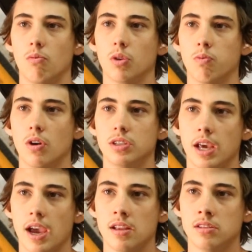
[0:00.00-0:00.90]
with
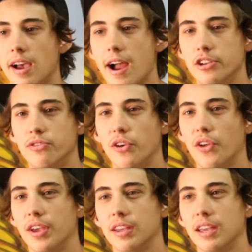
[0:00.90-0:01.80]
110s I just feel
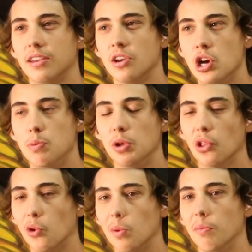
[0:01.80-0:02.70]
like it could be a
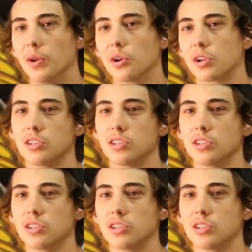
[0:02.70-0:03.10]
little bit bigger,